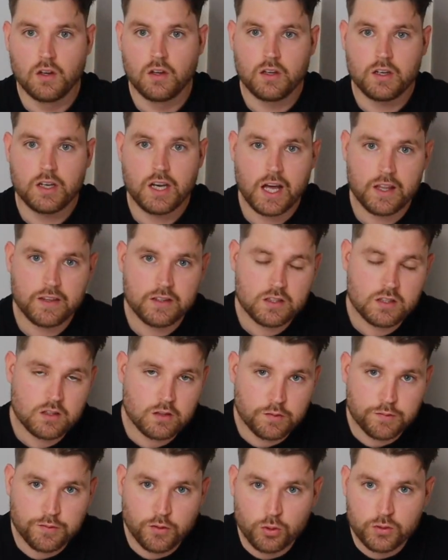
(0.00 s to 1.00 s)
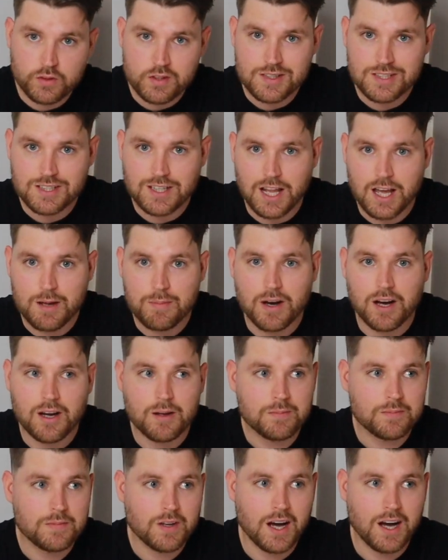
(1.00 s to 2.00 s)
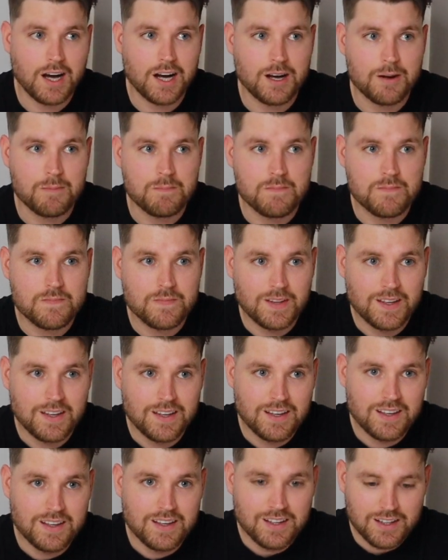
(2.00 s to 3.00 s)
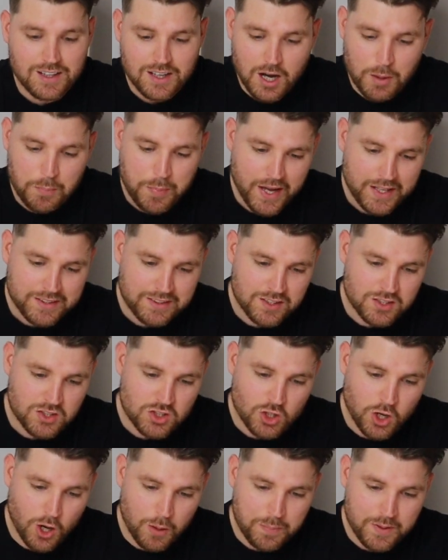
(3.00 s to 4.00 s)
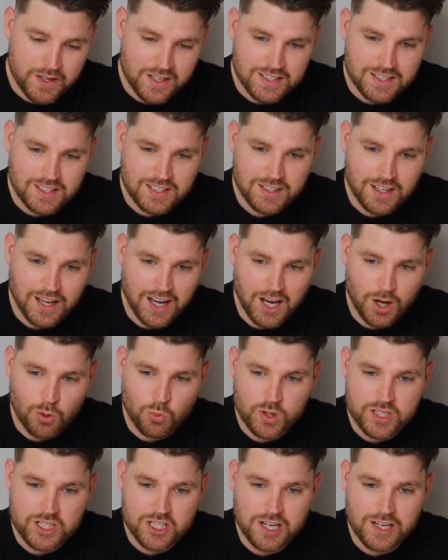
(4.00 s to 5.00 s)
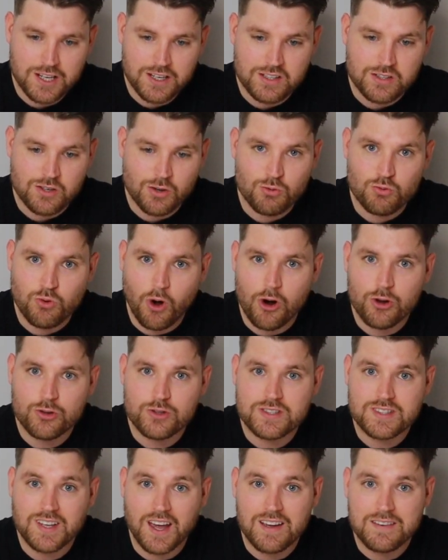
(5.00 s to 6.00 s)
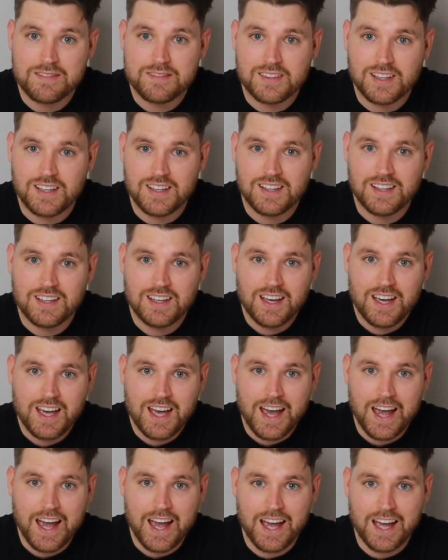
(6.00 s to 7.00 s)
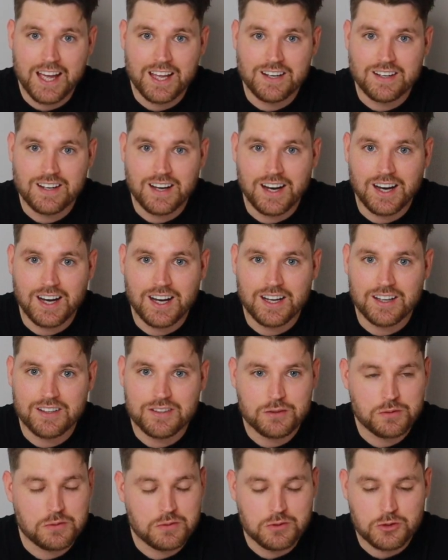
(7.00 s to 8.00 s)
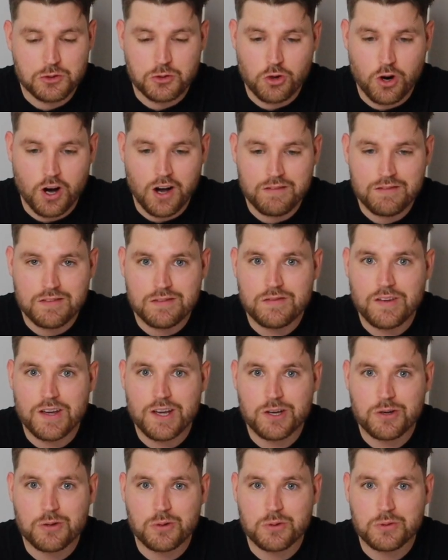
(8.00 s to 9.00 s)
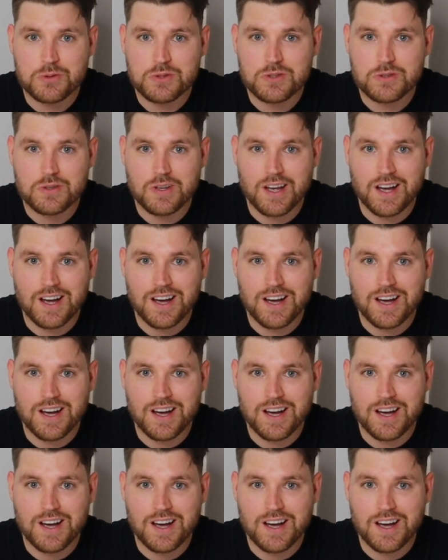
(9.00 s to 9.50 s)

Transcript: Now this is a full disclaimer about this topic, which is road safety and driving vehicles